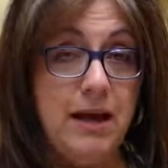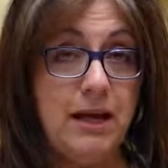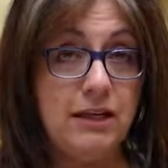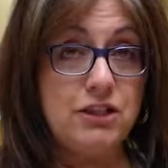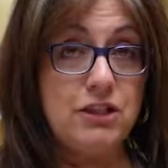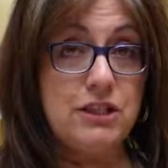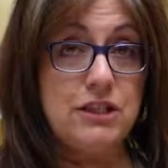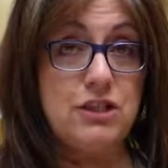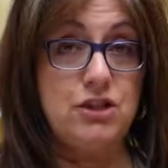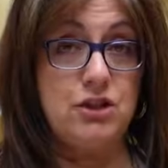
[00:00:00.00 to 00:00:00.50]

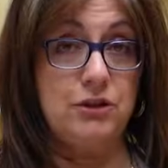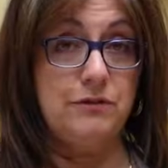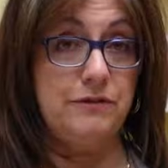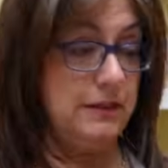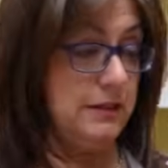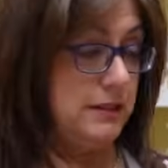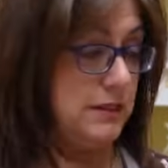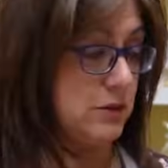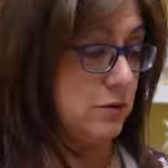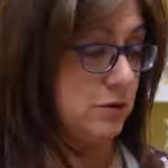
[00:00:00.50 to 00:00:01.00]
actually
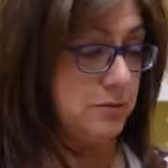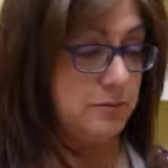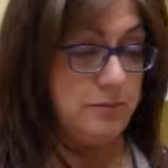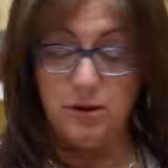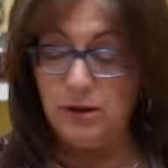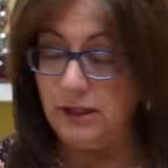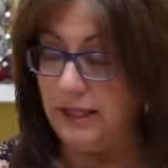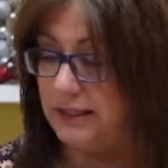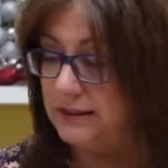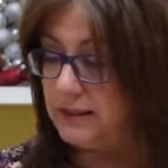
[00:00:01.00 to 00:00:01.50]
serving this with
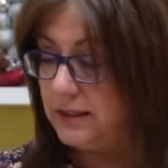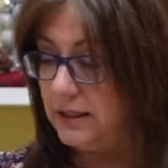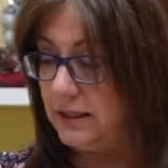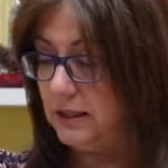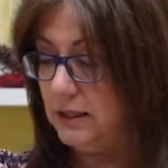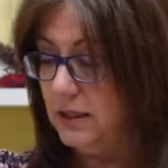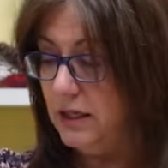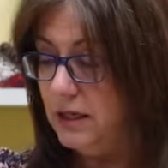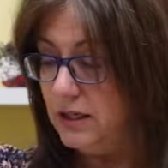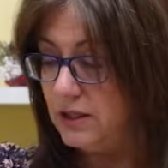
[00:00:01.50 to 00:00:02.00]

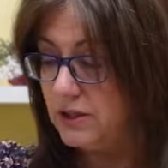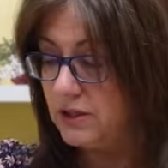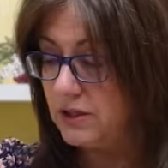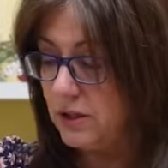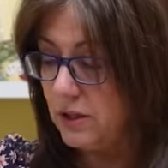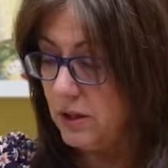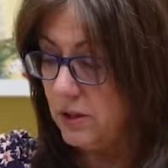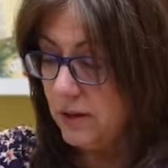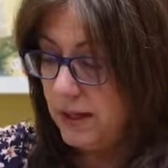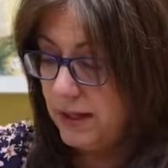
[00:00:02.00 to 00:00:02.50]
polenta.
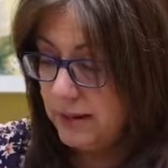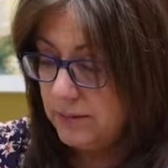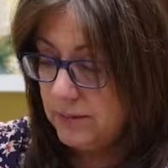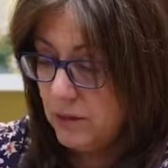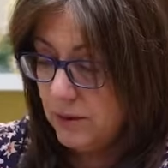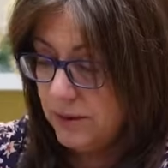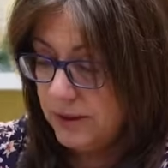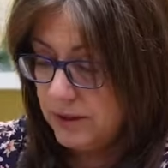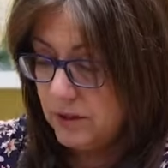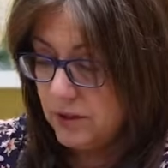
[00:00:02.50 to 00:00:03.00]
So I'm
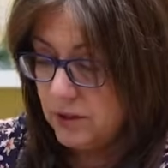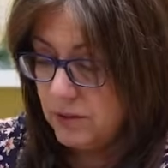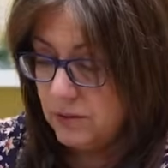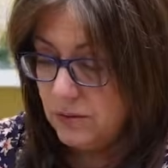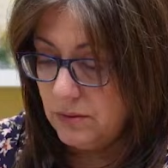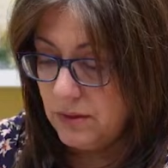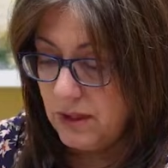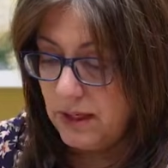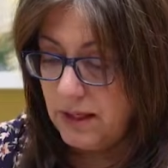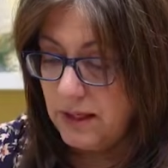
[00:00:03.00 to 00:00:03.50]
going
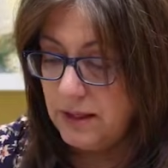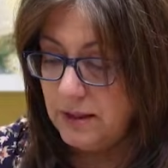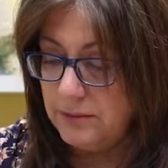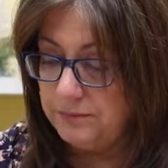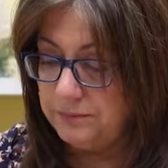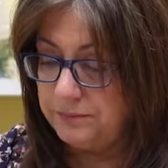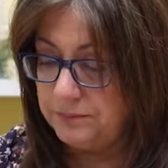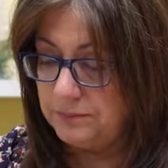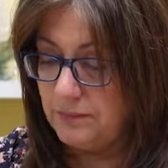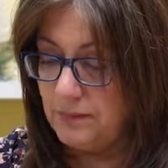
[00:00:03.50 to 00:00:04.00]
to
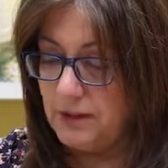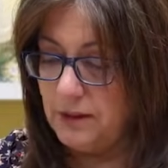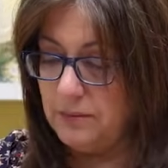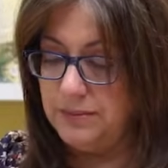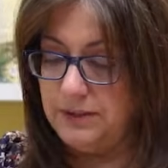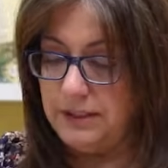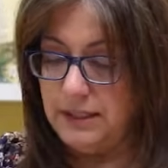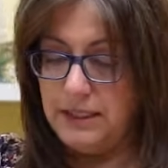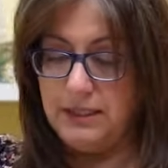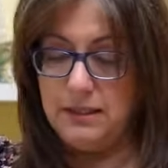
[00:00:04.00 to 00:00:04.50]

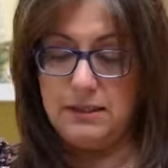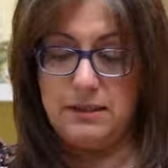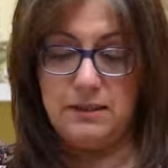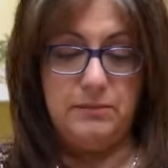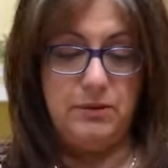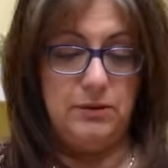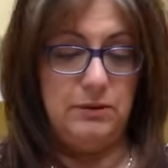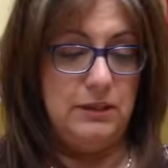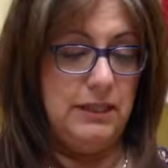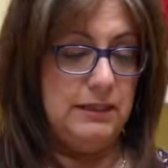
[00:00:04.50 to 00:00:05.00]
place
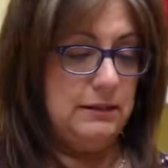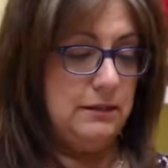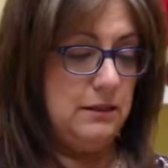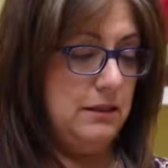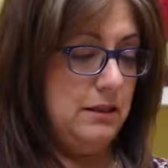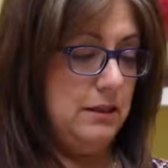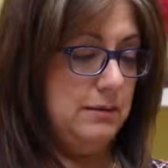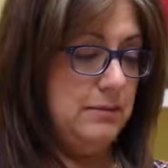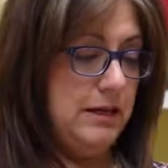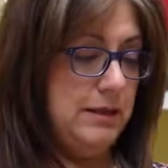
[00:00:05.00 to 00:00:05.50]
some polenta
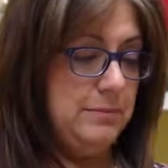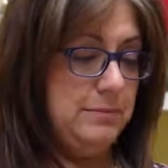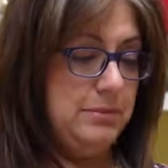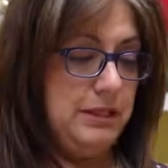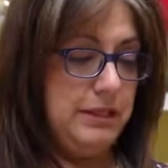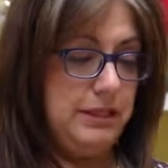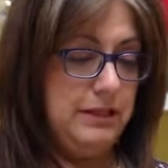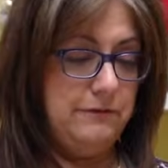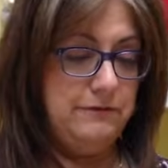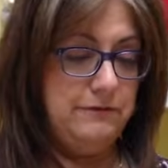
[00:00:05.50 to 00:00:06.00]
on my plate